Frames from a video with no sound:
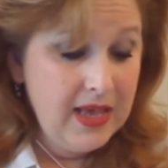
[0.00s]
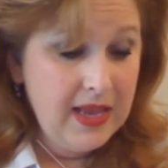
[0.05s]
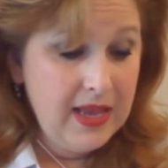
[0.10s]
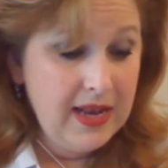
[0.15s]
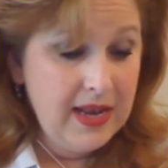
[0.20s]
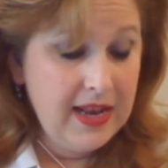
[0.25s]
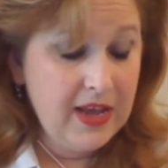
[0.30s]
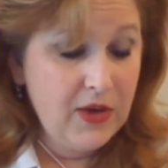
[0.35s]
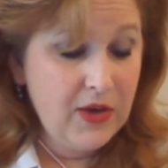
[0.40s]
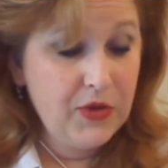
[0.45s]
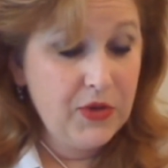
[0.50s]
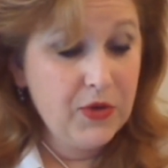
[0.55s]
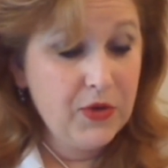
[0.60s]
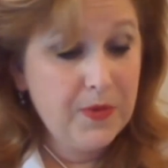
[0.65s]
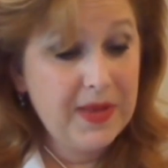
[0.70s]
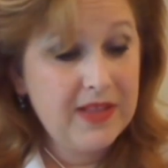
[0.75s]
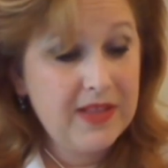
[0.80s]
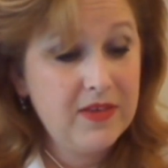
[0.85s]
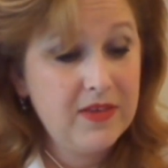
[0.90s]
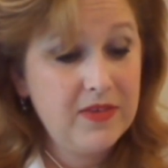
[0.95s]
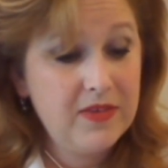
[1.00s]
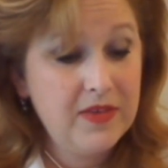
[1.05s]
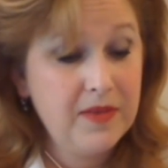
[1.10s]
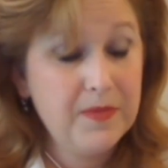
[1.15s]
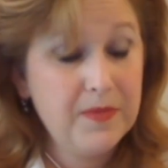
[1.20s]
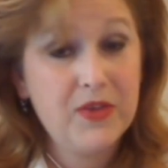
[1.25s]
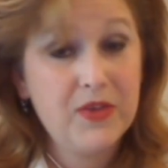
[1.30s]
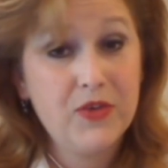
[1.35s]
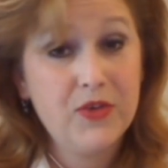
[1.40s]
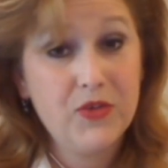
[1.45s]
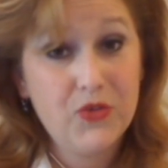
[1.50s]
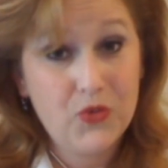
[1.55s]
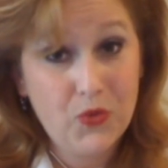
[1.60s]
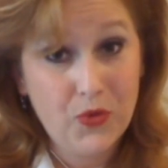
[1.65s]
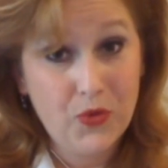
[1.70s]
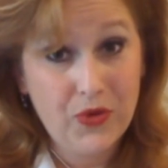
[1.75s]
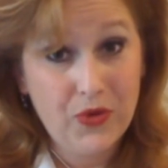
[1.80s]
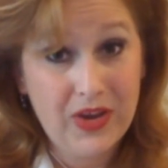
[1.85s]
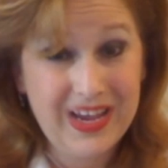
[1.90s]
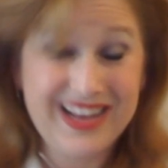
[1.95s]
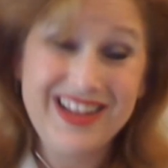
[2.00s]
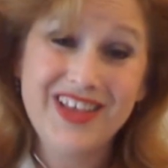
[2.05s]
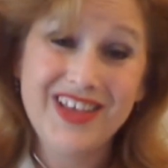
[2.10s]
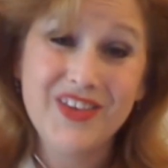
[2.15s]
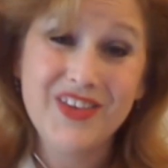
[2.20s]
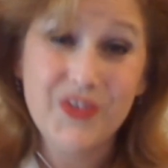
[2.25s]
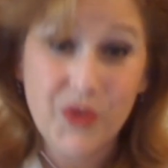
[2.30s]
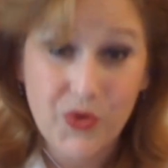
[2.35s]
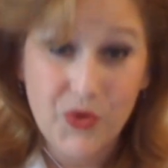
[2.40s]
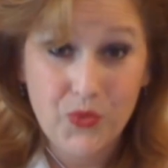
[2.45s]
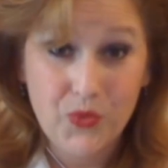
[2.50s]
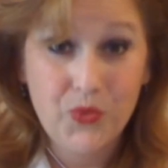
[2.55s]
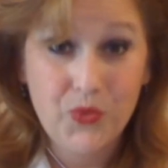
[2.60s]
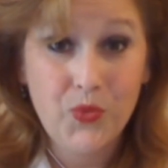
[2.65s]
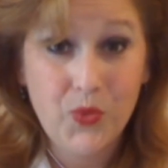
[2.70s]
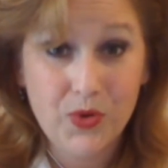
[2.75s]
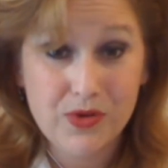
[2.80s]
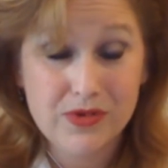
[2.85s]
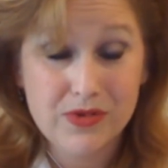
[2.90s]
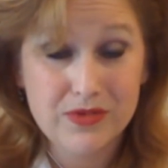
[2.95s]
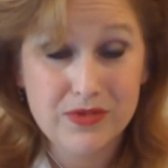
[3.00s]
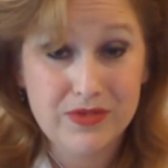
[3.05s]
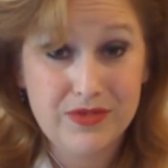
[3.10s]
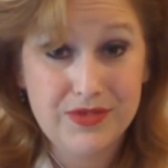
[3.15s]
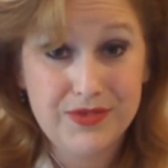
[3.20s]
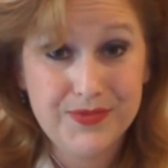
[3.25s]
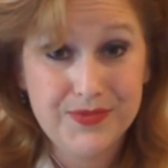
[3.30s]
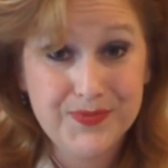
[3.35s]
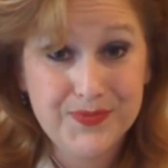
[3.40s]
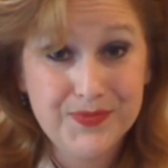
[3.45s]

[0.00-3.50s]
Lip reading: Now, you're about to see Mitch's story in his own words.